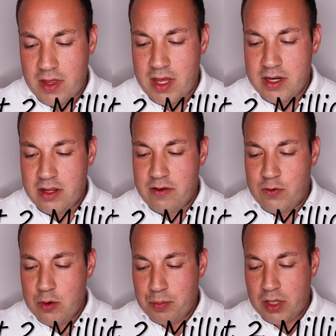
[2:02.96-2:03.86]
and
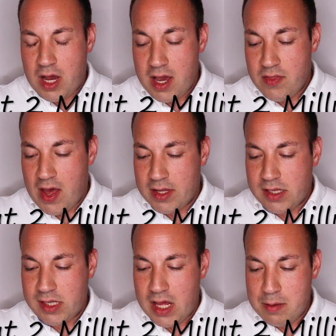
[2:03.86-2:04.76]
if you apply that
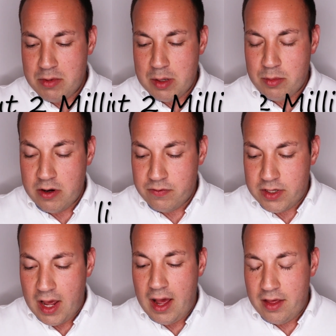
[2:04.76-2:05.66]
same number of
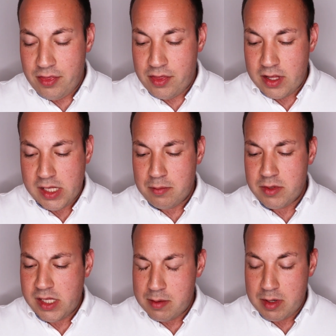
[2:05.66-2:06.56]
deaths, the
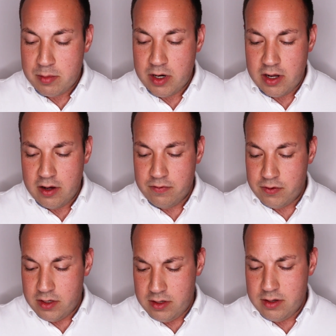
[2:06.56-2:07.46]
same number
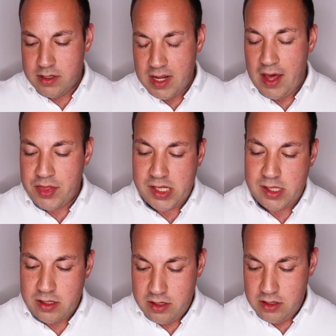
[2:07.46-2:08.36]
of
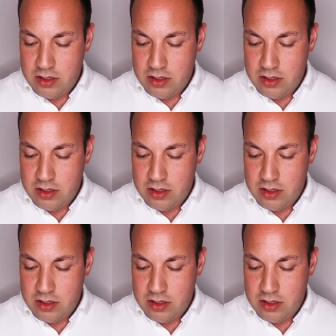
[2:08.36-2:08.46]
deaths